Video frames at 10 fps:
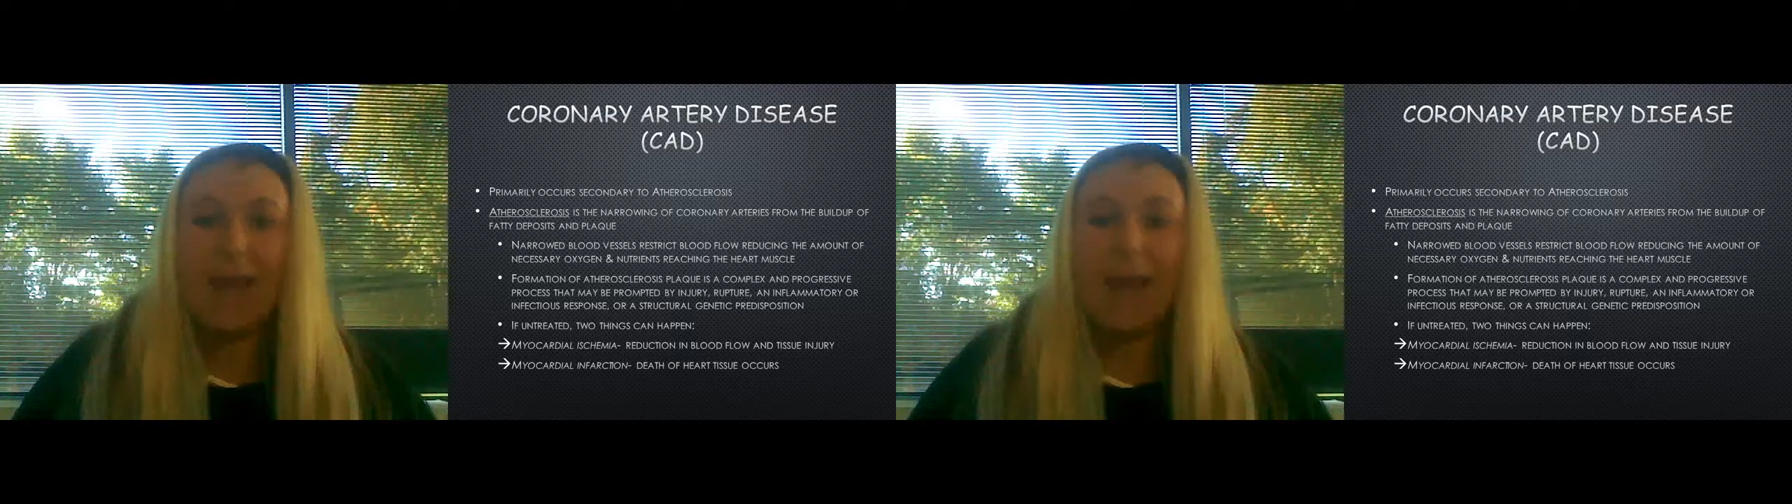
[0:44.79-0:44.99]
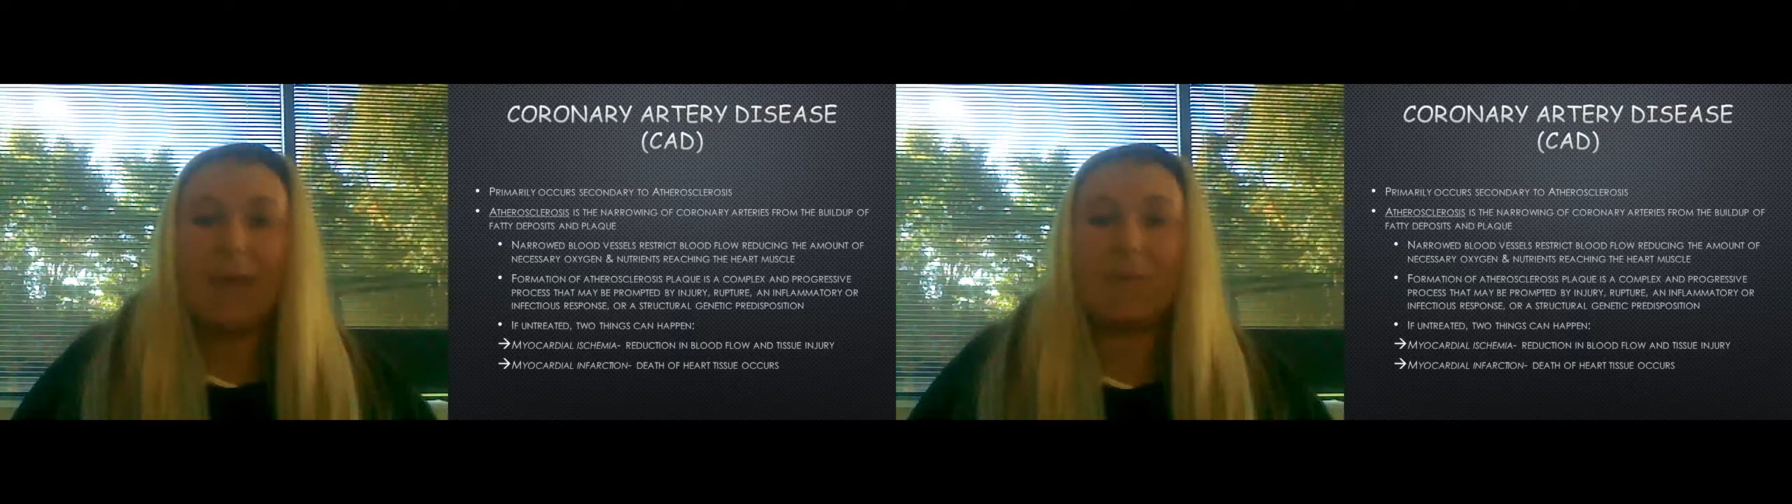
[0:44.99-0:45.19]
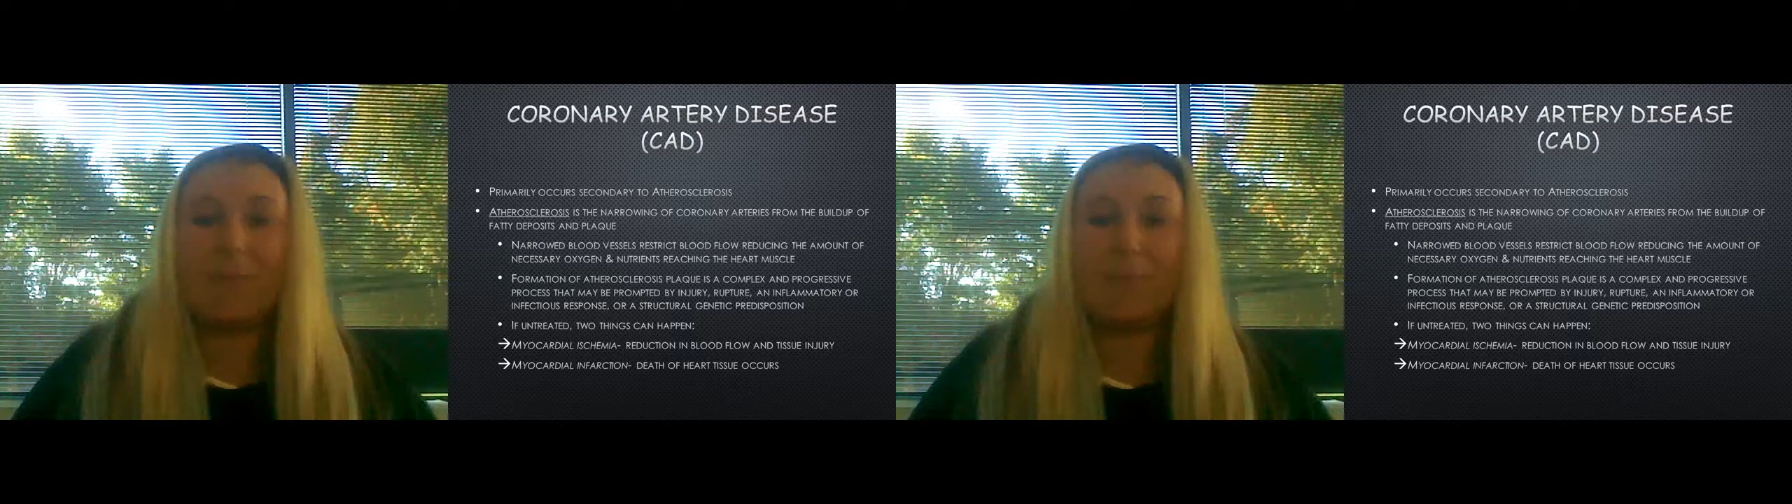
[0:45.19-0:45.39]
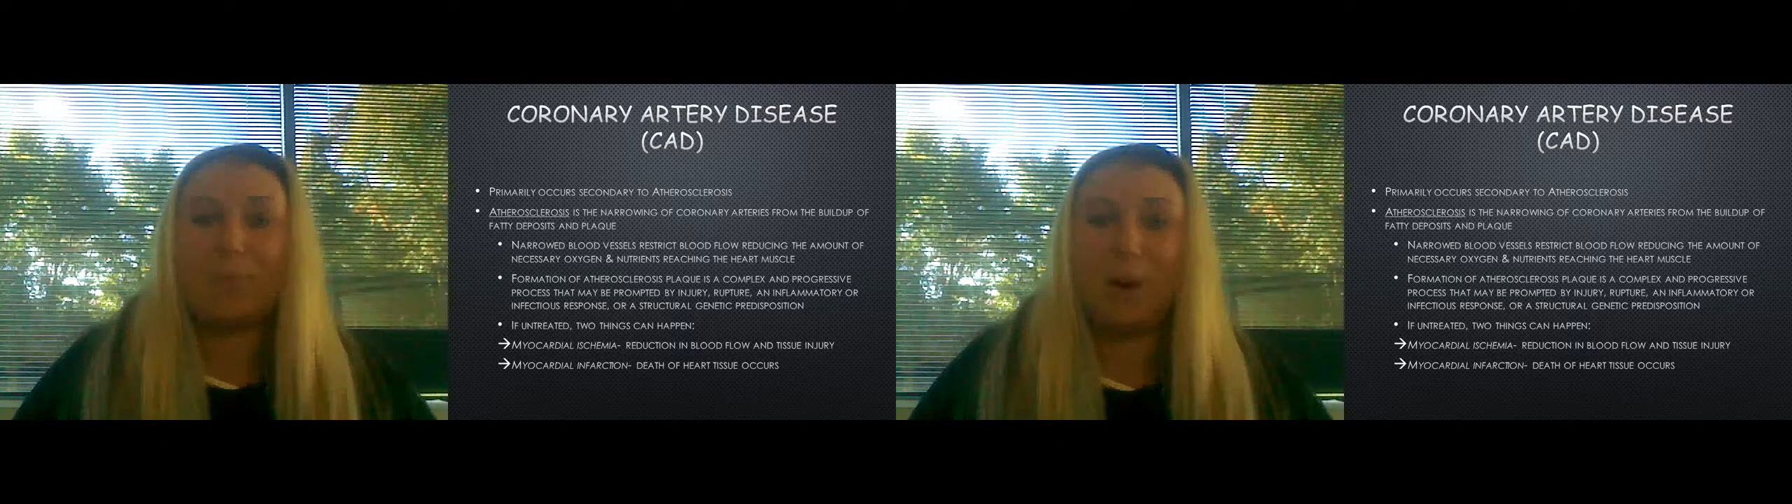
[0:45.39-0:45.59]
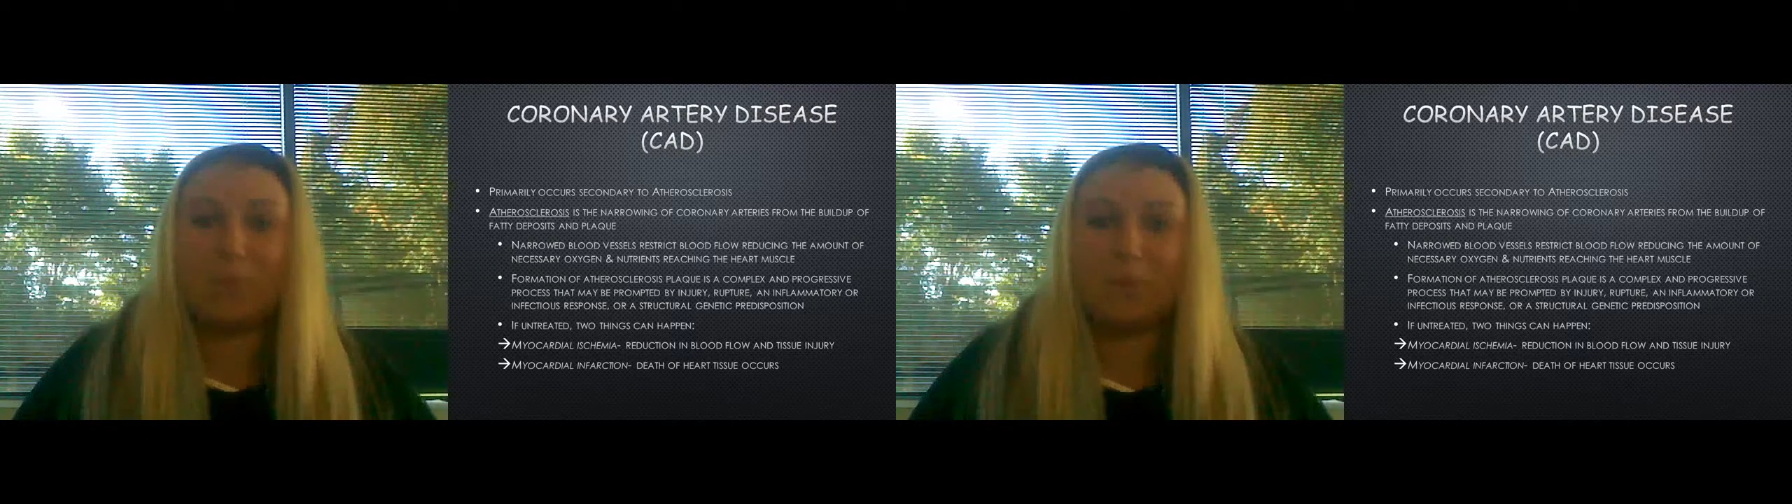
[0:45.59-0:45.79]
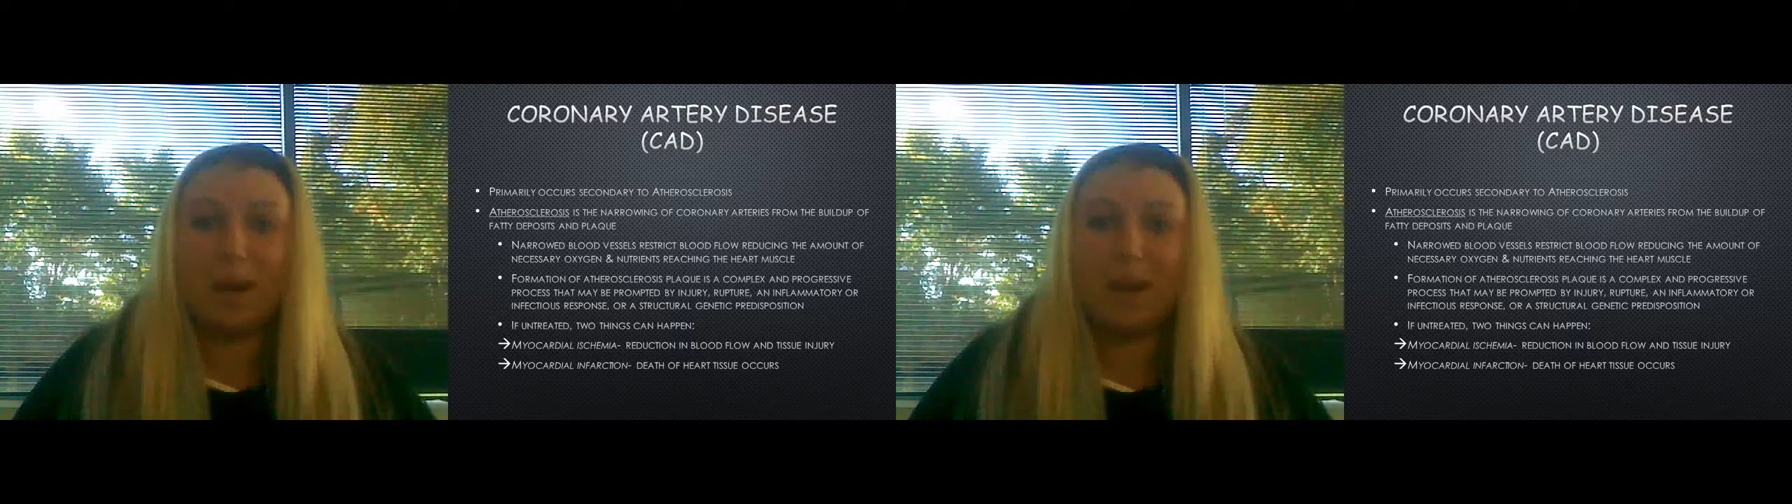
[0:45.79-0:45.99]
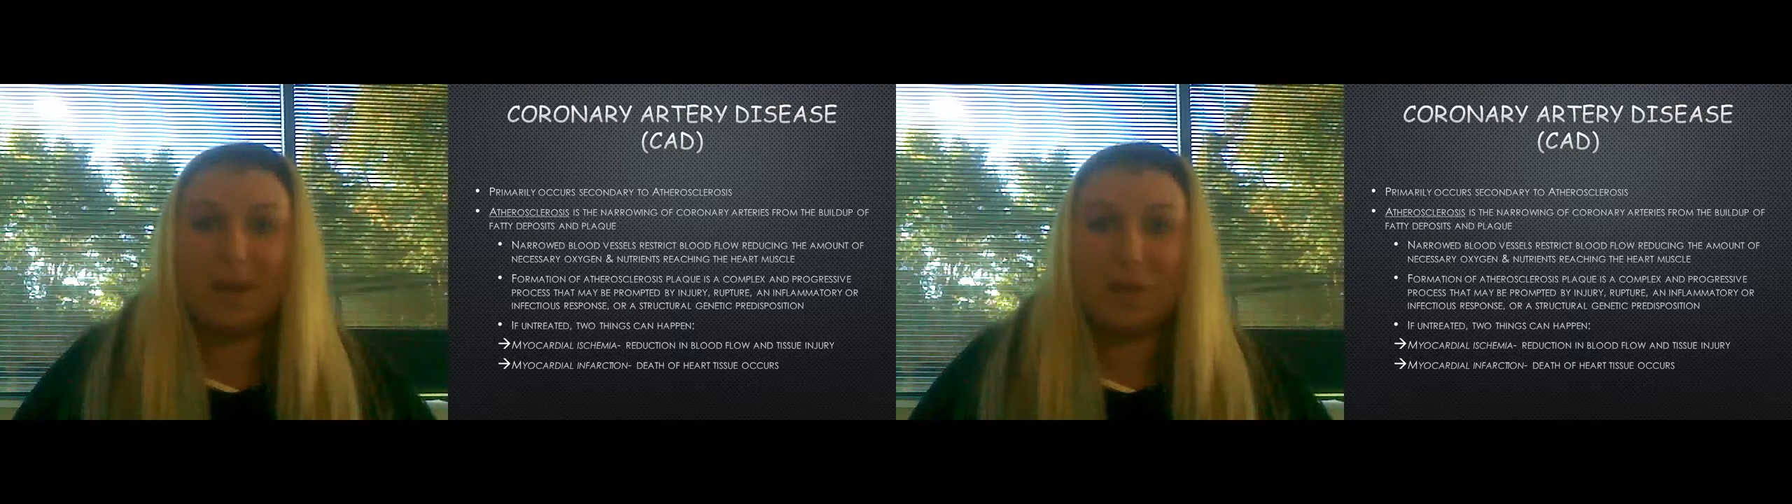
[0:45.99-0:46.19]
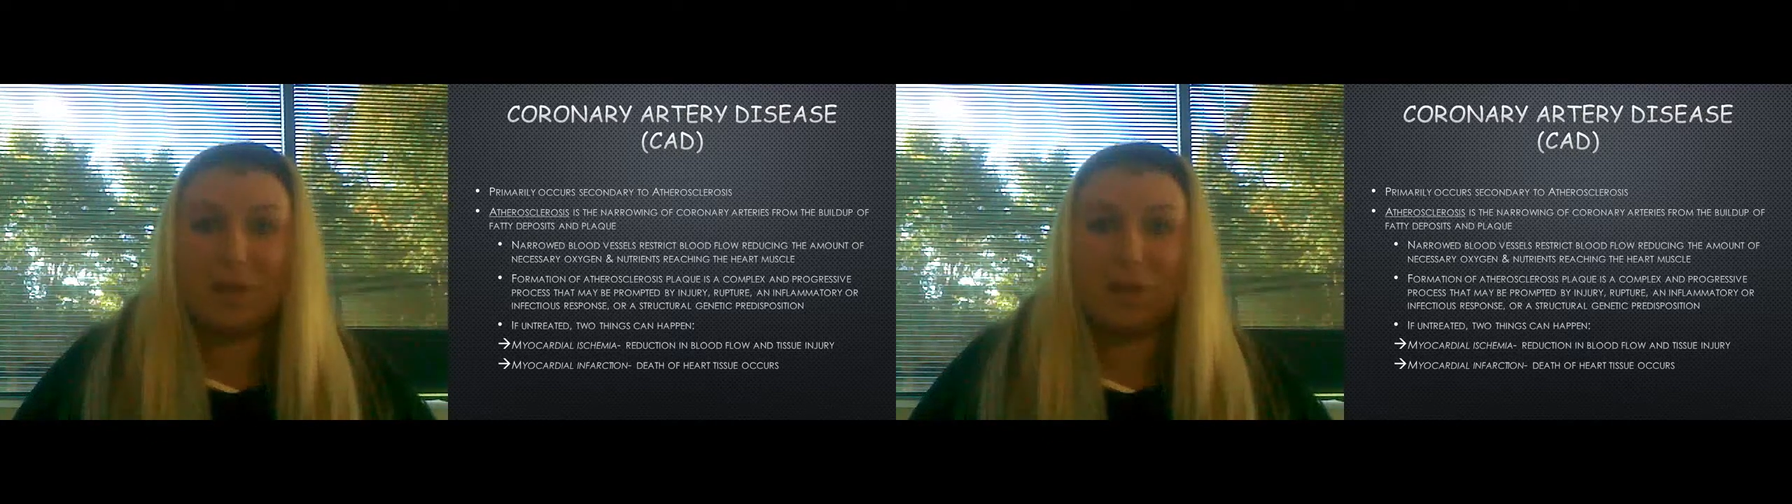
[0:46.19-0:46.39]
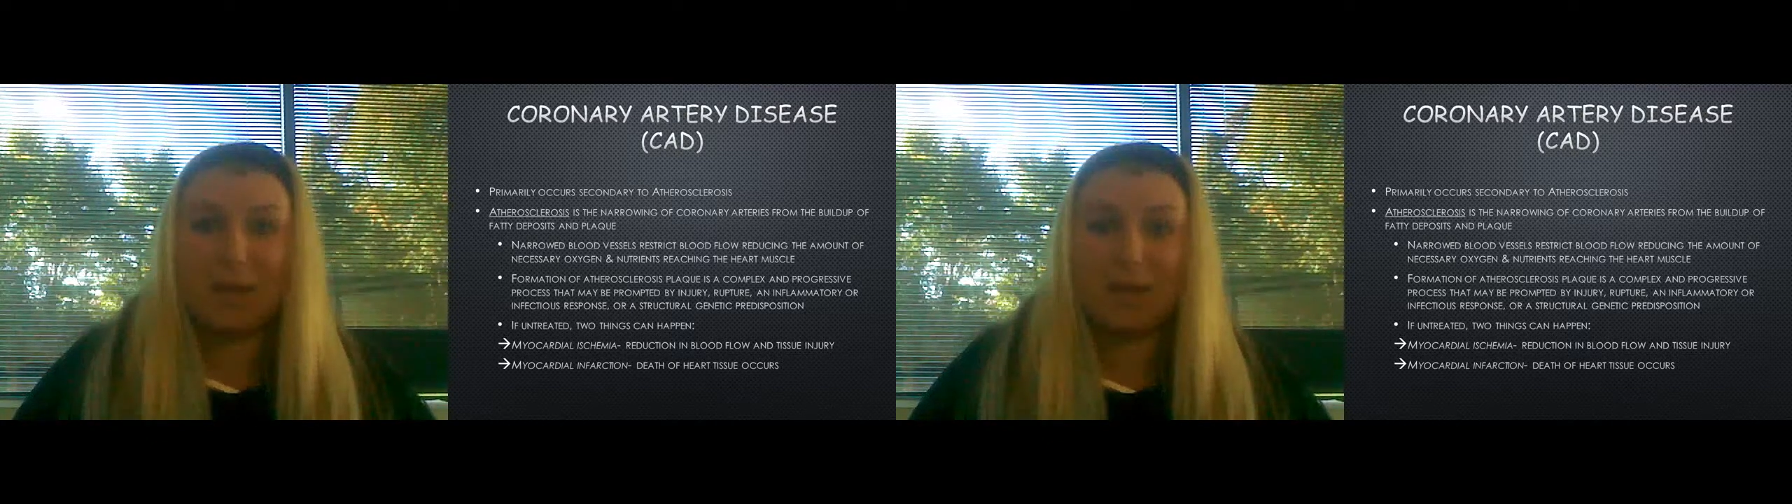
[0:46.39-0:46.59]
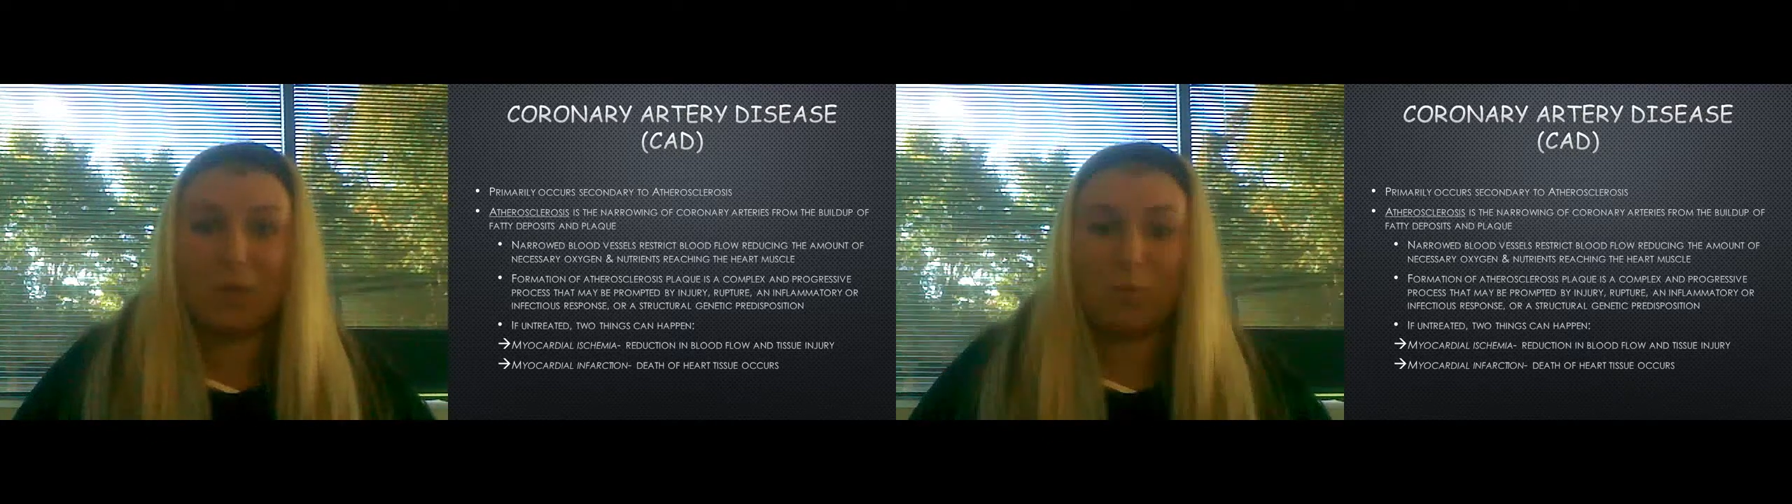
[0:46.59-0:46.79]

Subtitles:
It may be prompted by injury,